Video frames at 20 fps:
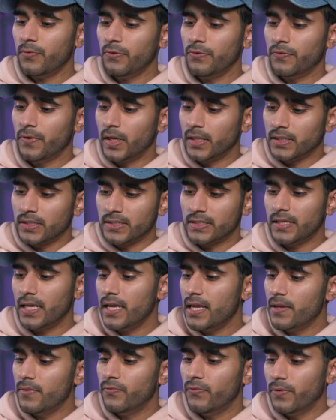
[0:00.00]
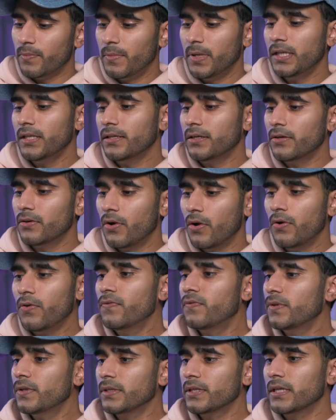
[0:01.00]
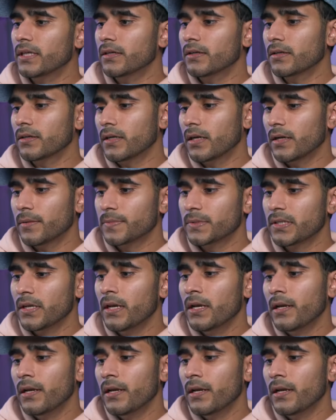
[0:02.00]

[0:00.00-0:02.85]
We've got the same familiar oval ear cups,